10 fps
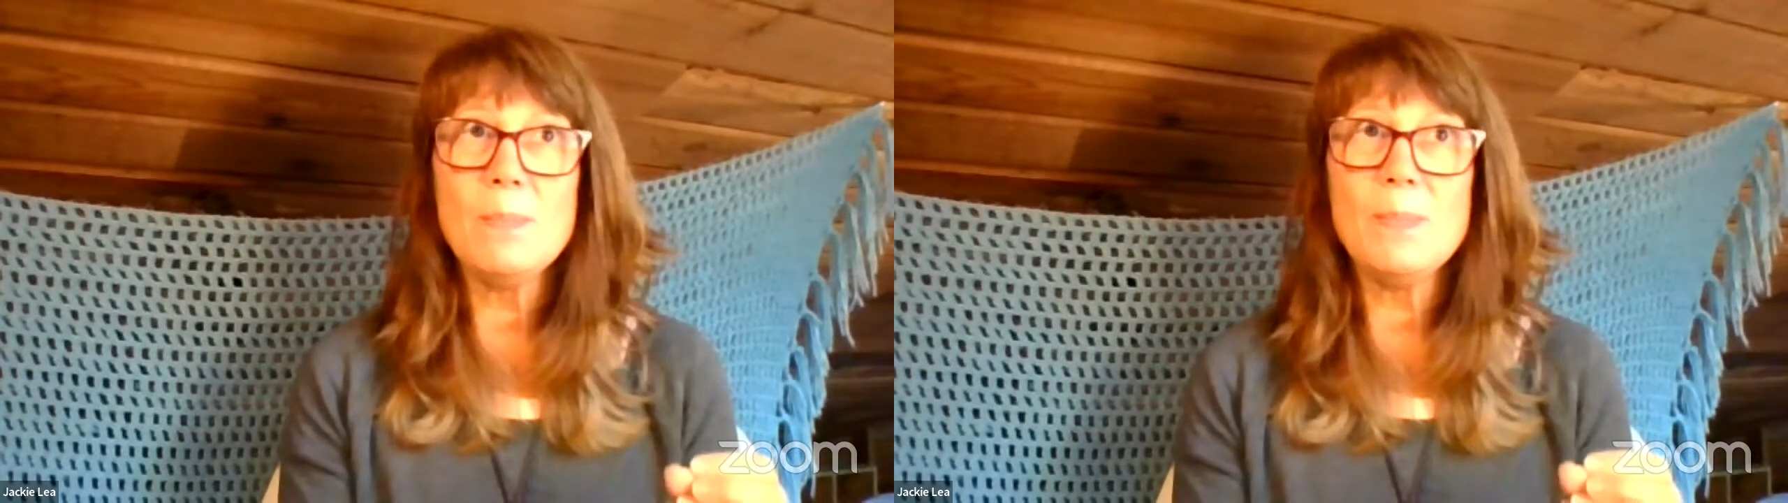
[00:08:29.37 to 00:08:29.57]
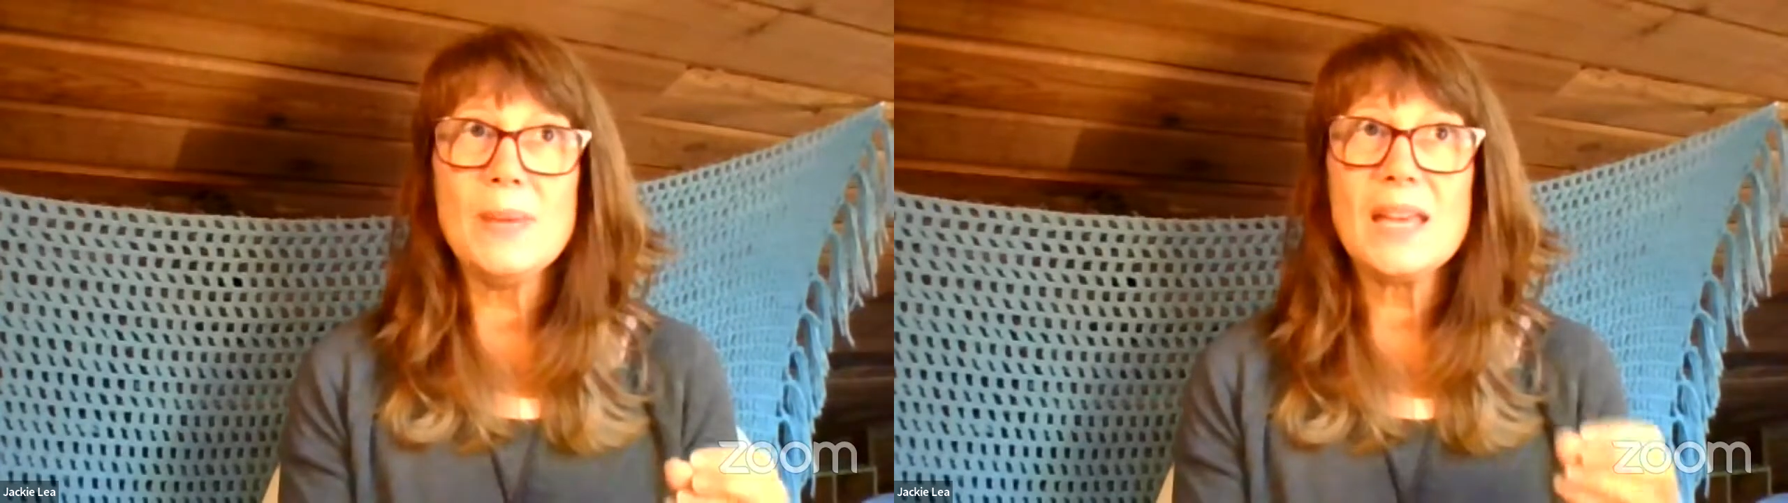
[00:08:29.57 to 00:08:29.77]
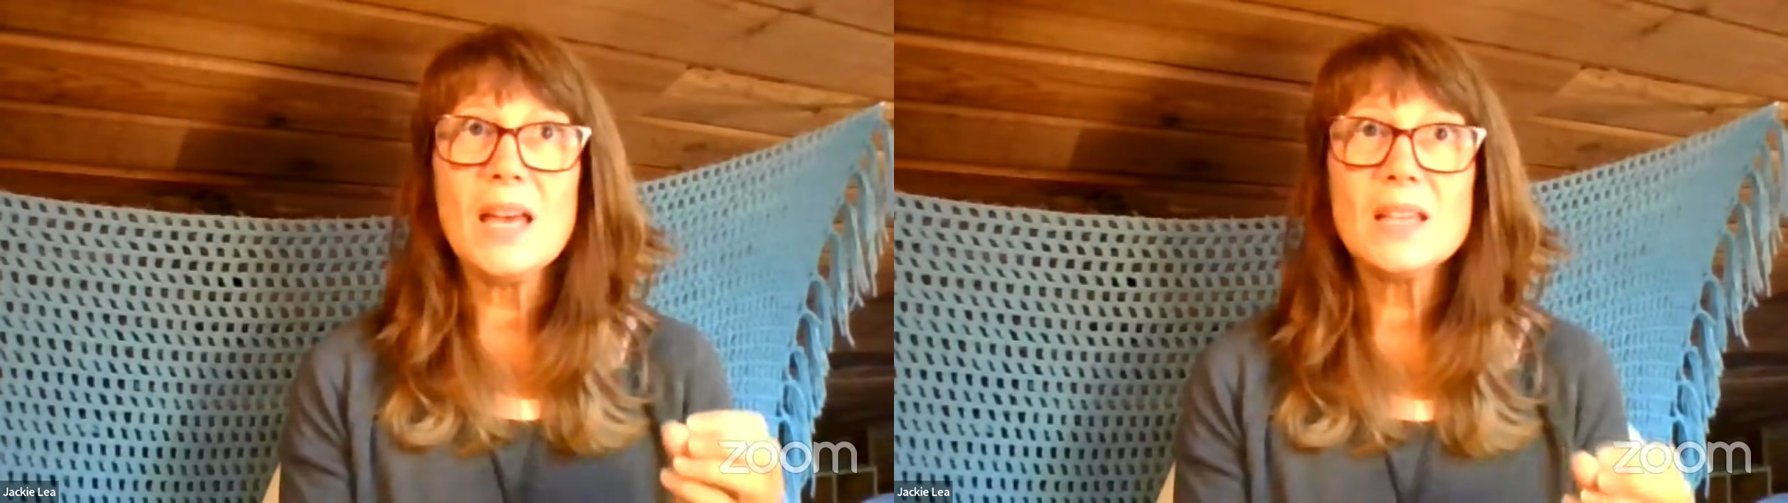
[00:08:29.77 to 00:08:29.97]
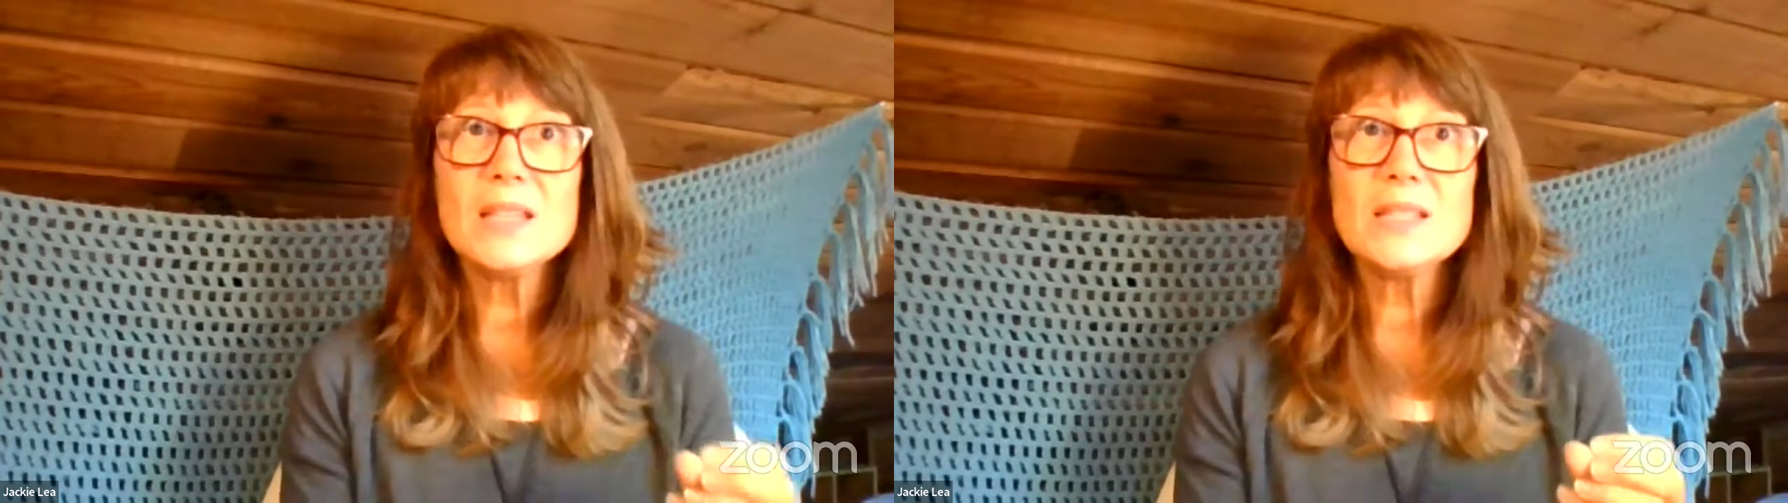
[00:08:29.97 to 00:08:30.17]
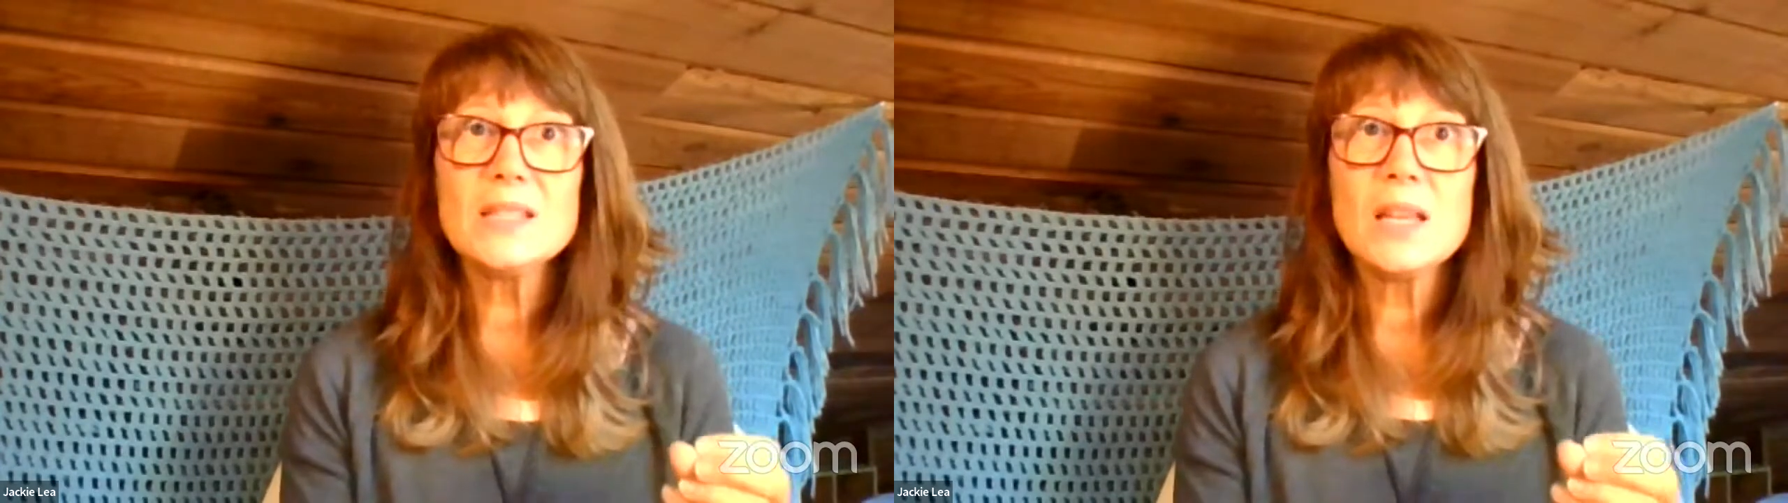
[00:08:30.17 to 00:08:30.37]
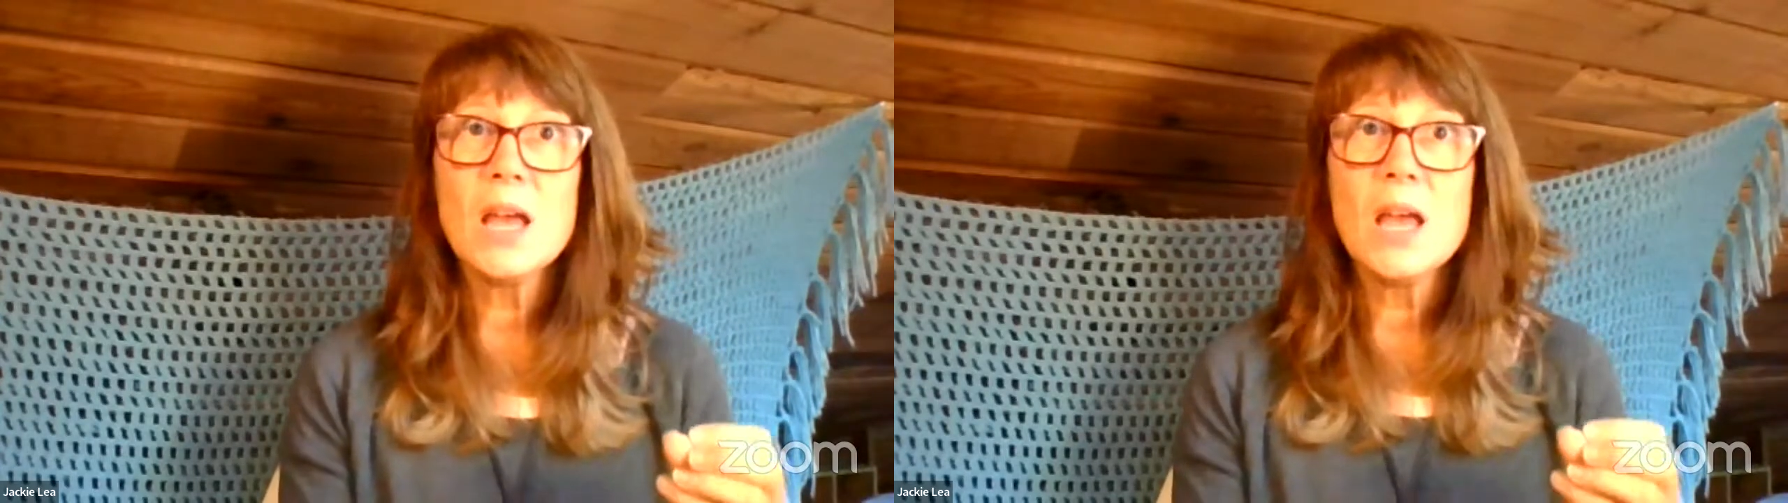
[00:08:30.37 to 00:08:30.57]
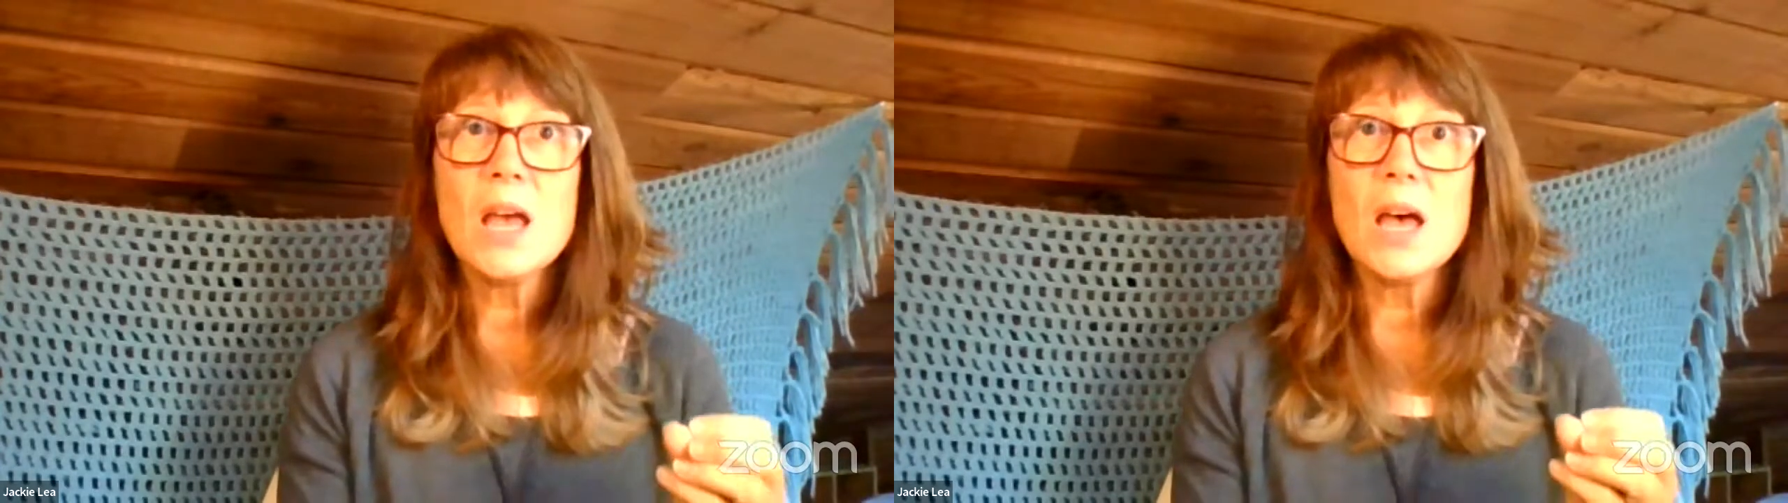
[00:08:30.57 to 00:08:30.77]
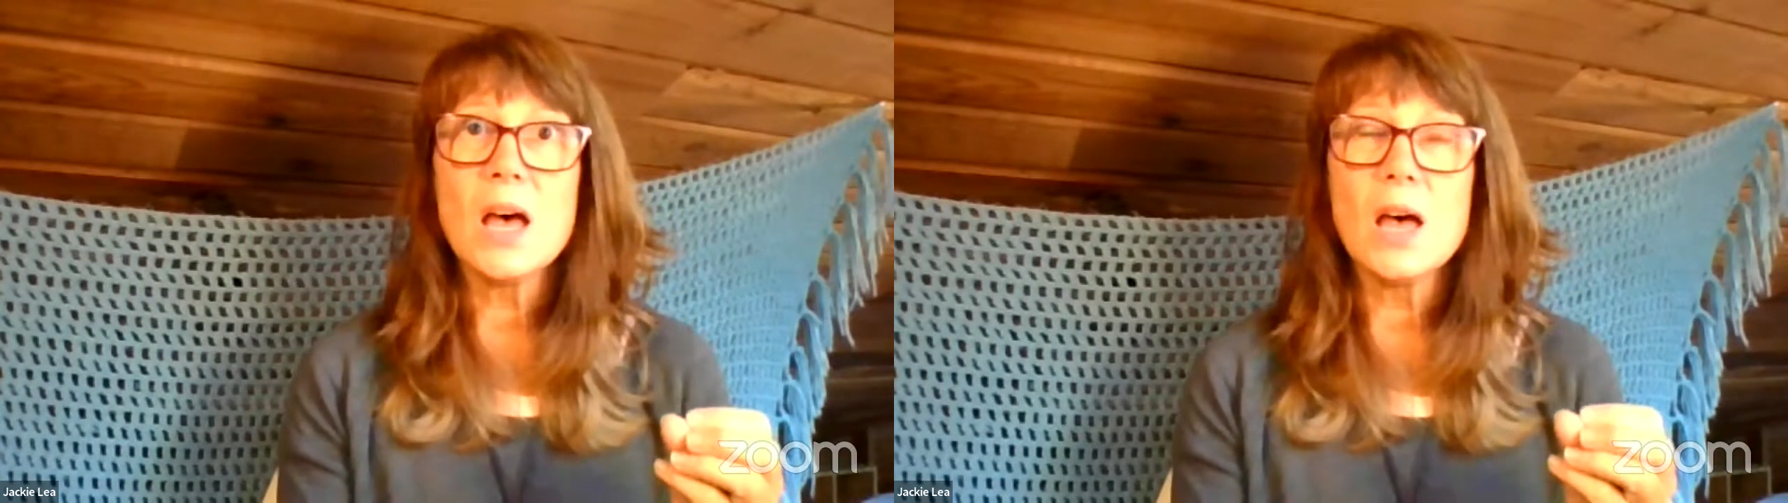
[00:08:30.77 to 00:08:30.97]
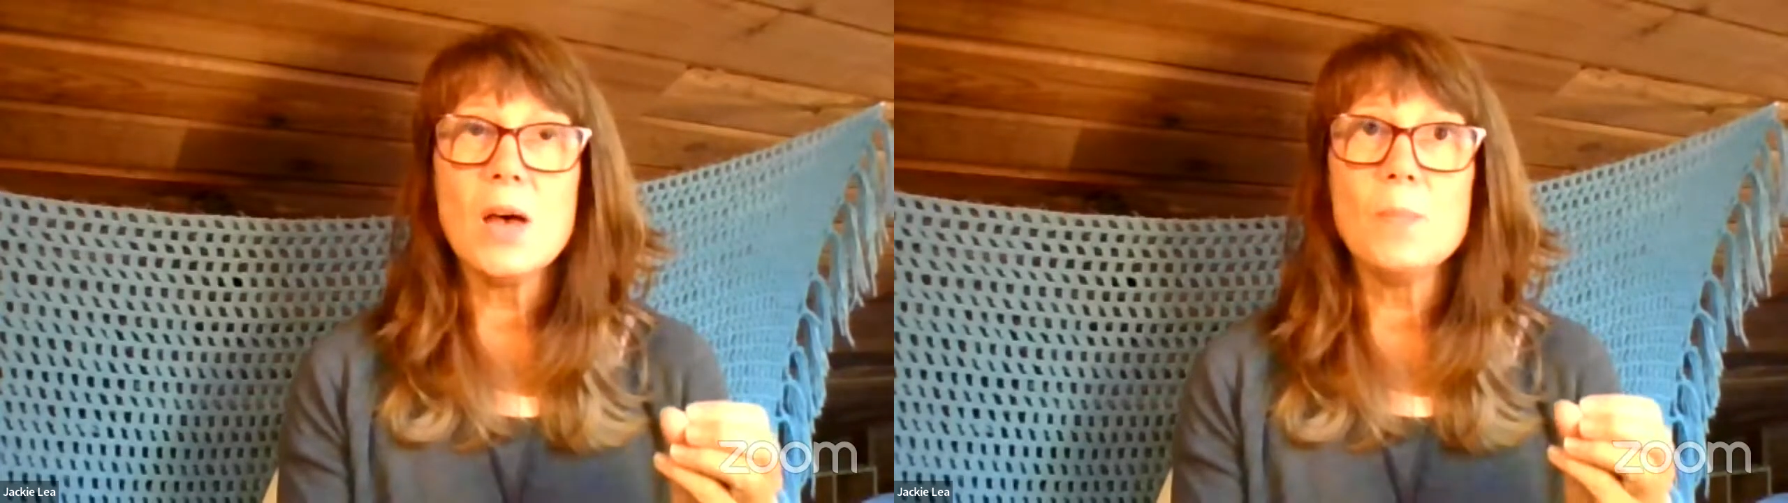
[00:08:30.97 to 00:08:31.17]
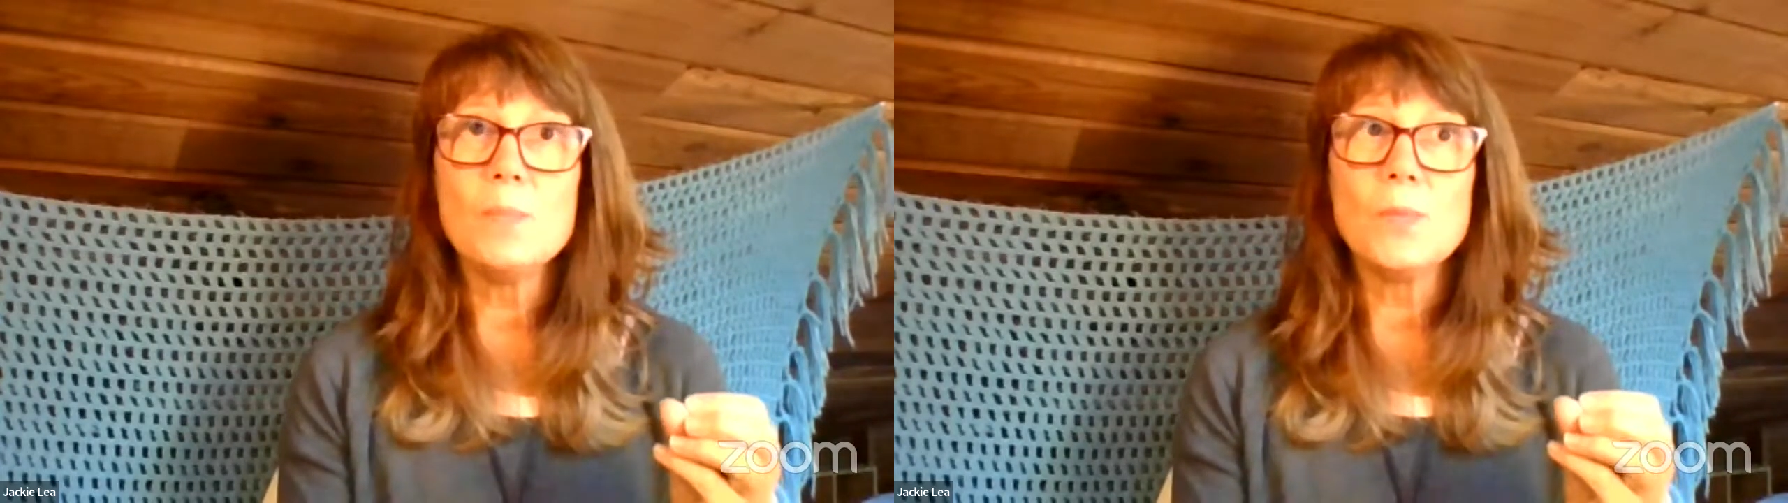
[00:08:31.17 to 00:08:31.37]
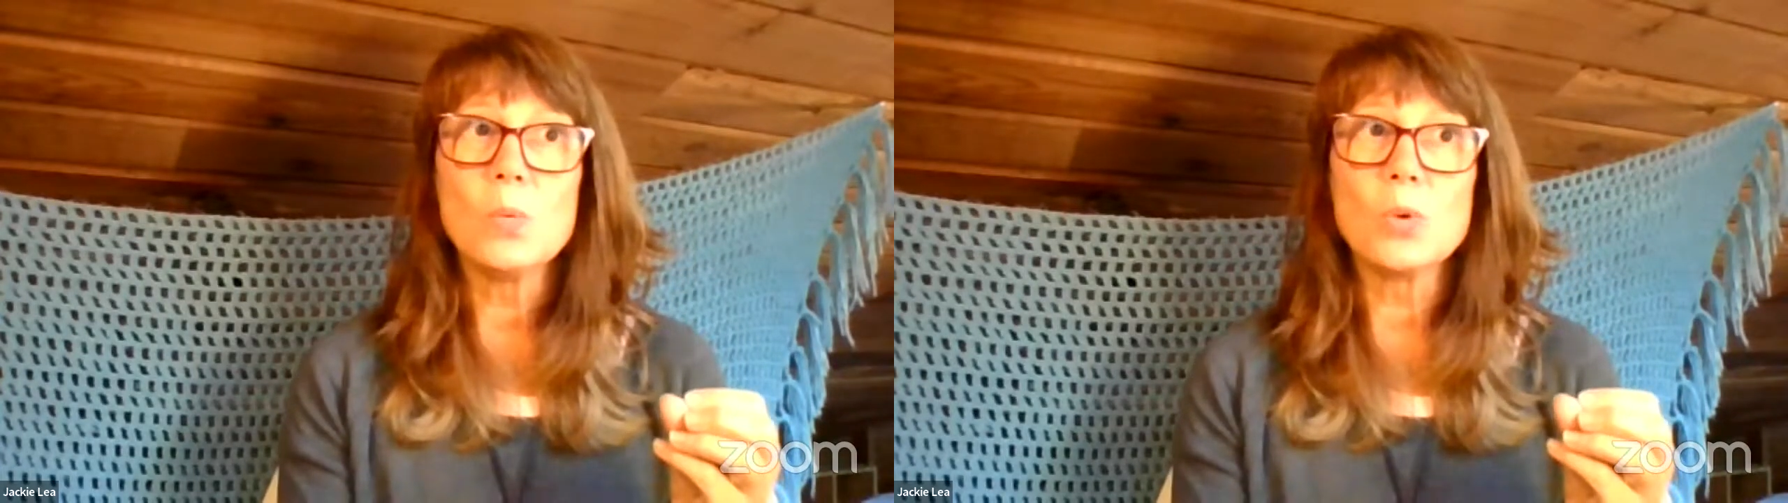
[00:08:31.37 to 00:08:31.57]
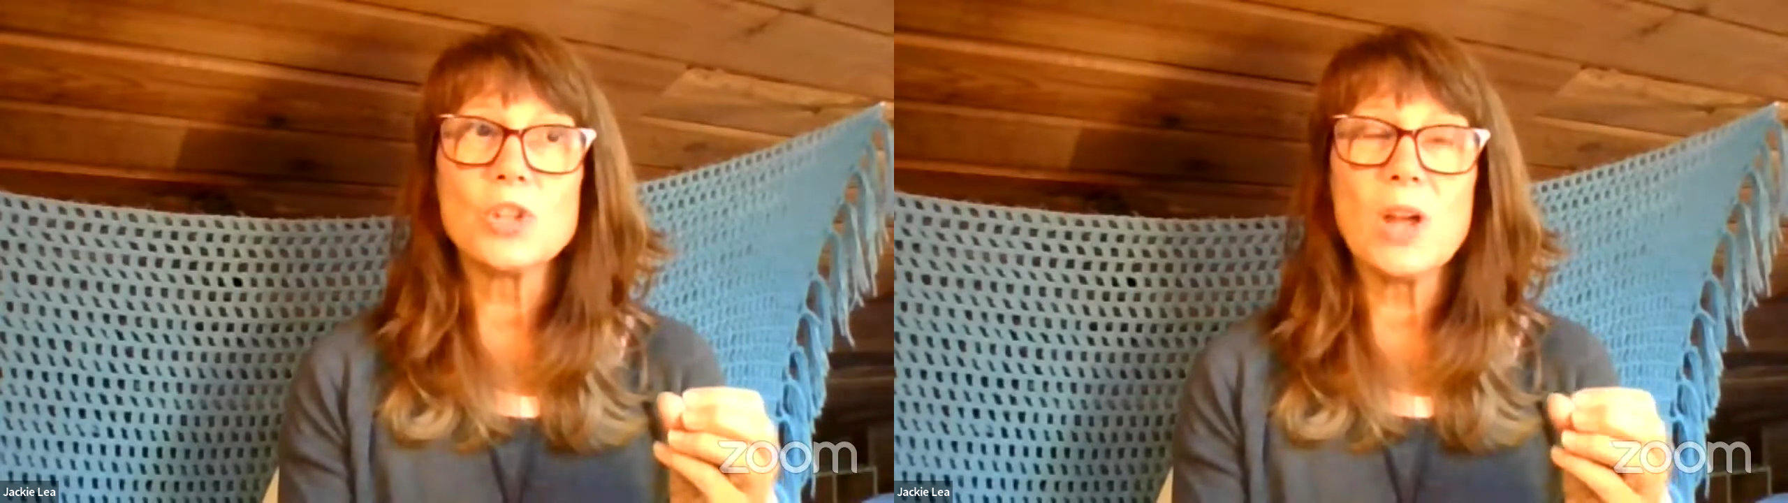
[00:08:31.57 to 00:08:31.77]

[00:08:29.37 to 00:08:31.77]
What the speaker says: because we're